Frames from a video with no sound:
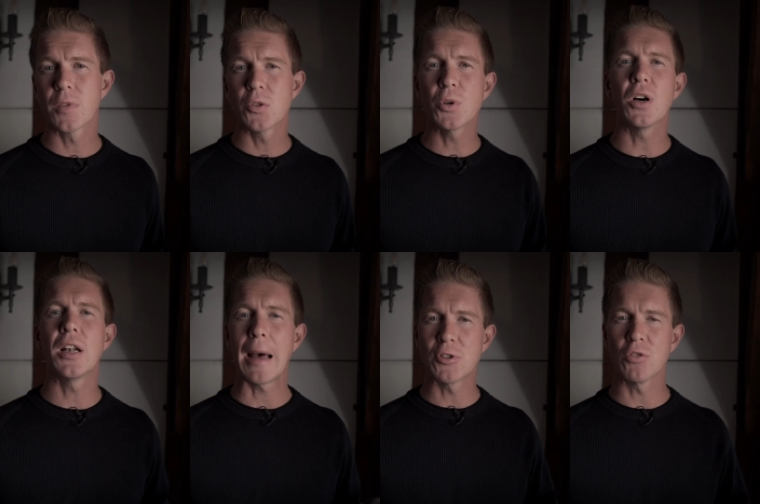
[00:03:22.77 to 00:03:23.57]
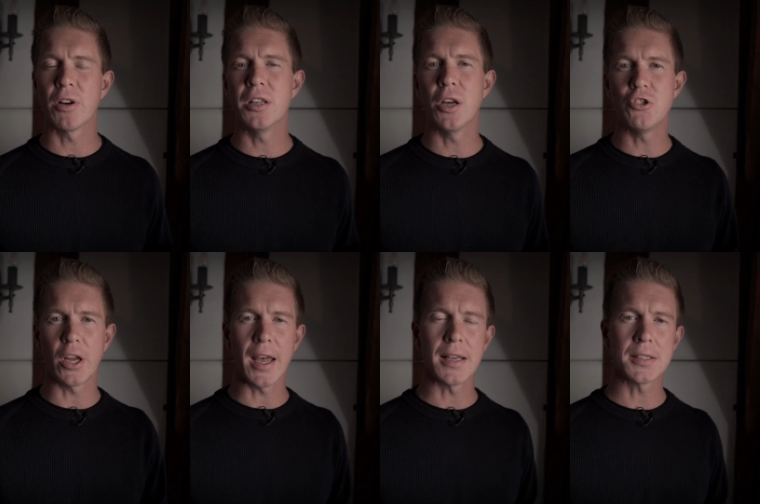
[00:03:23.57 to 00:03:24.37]
So we've got a laptop running Node
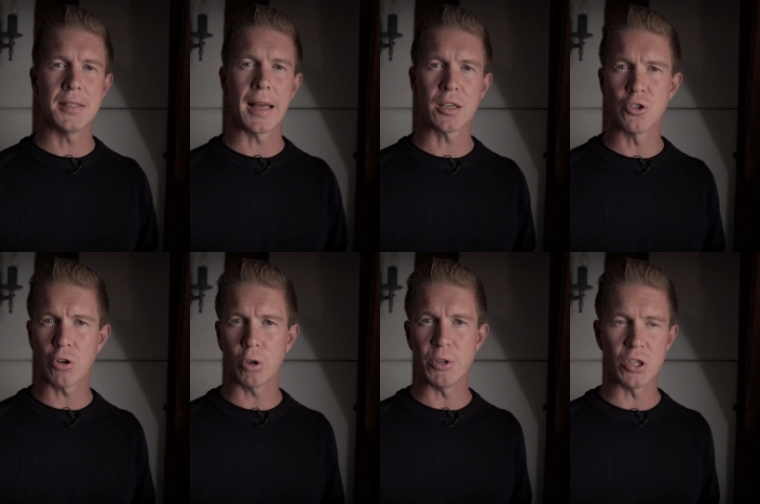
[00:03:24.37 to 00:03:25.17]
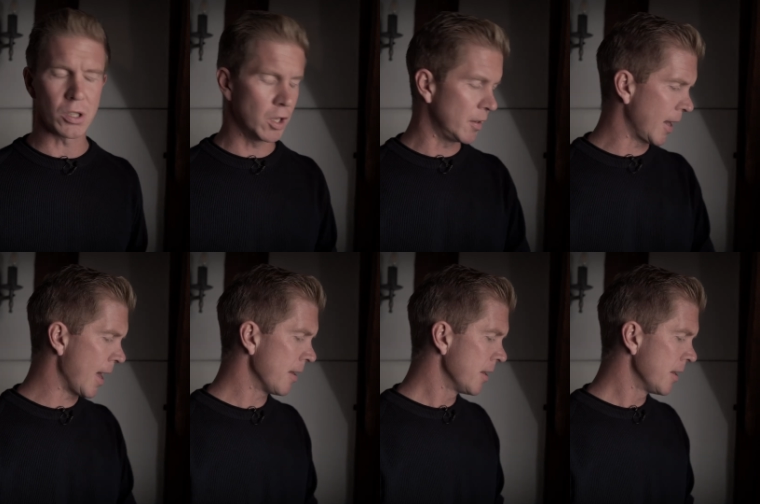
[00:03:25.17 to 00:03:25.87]
J S and that controller we just looked at,